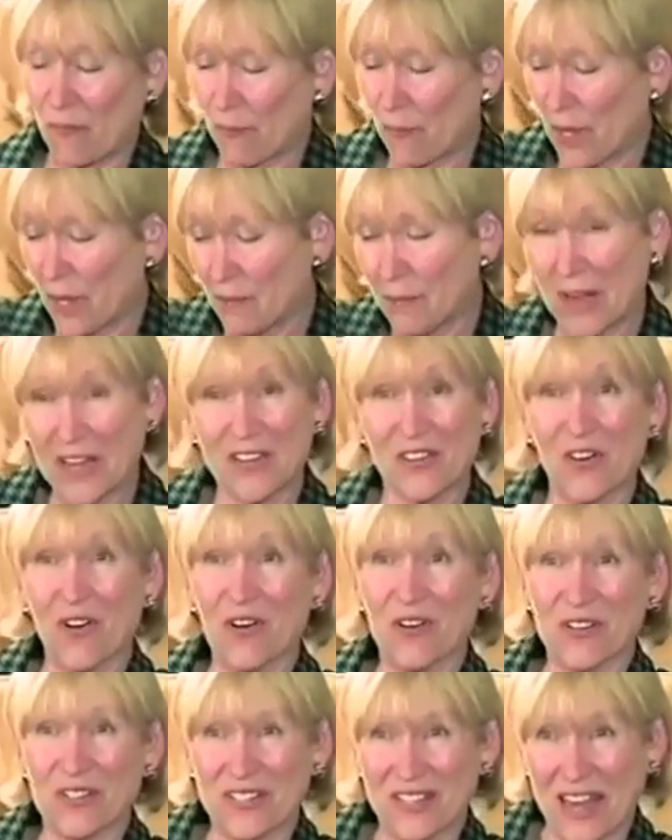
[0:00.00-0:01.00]
But my
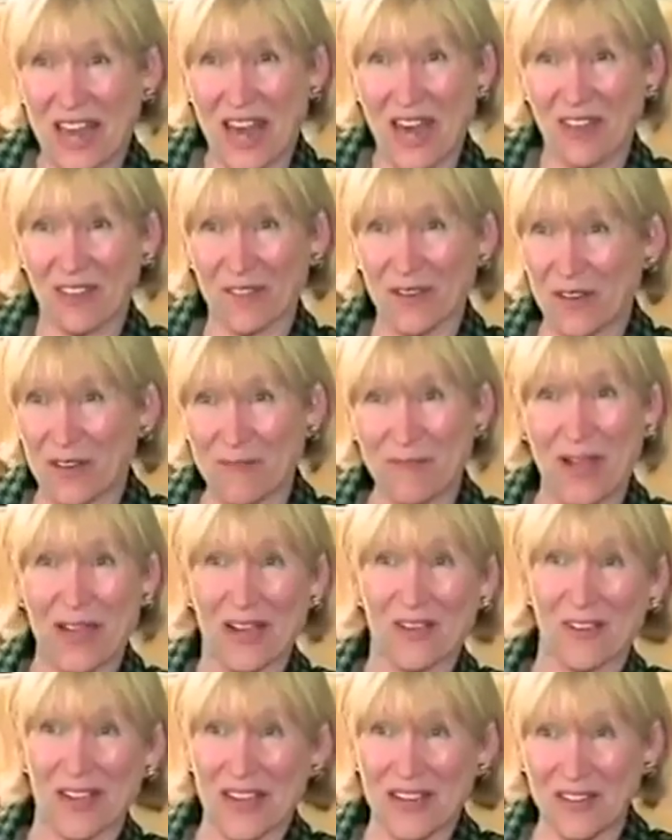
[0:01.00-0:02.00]
daughter's Catherine and my
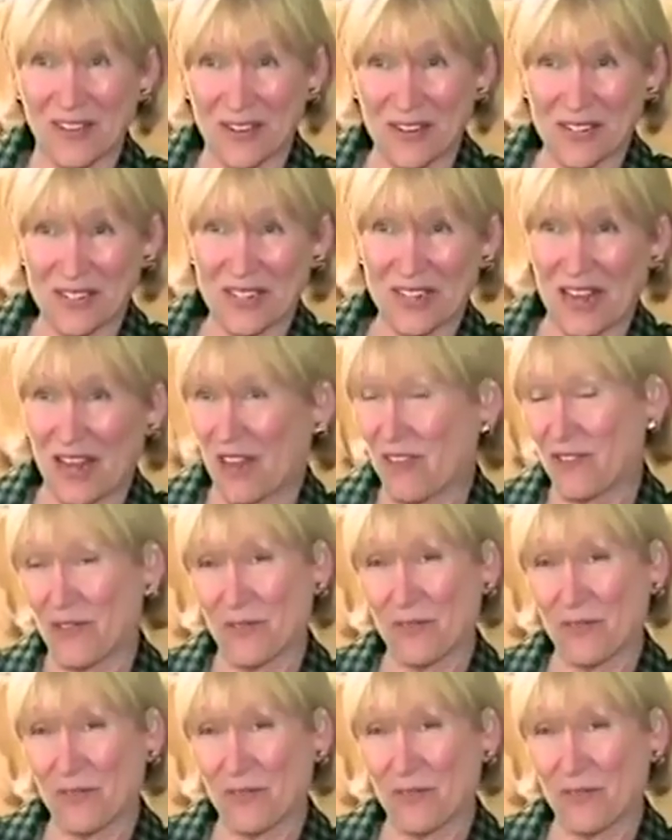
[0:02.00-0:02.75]
granddaughter's Catherine.